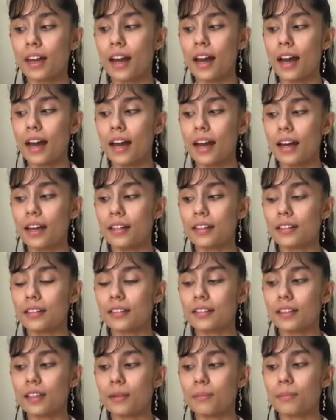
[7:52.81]
And
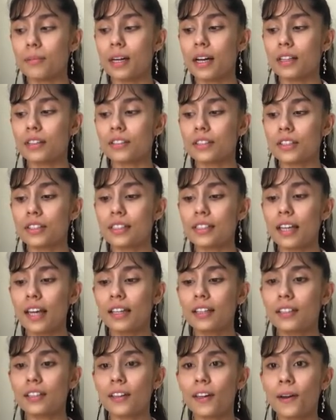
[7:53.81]
come back to
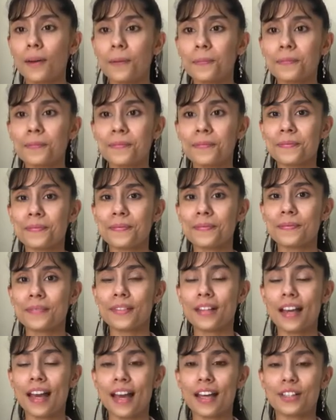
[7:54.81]
center,
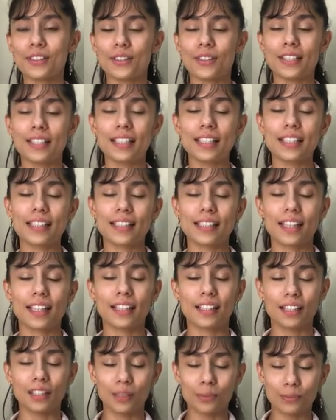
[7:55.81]
release, take
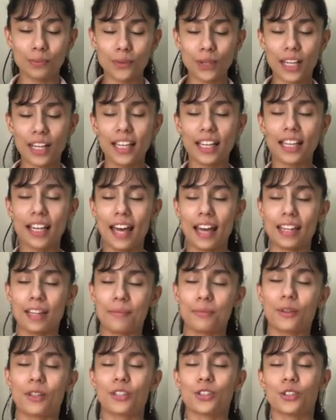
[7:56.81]
a little break, and
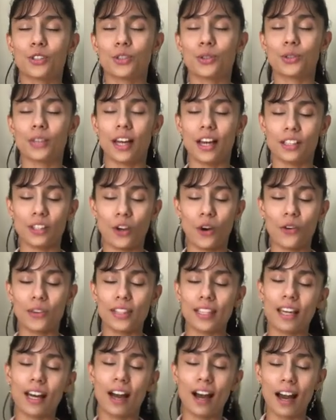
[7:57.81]
I'm going to do that on
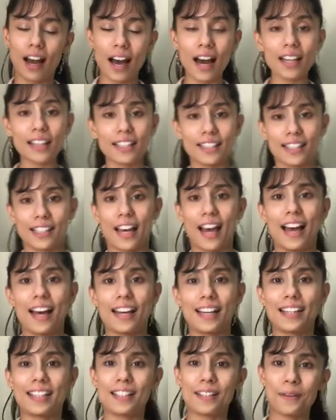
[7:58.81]
the other
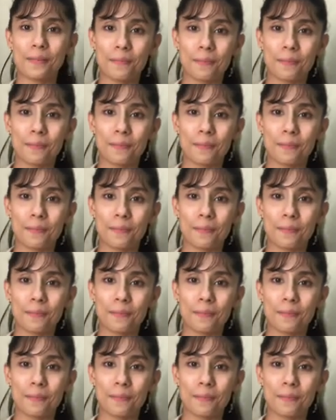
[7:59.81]
side.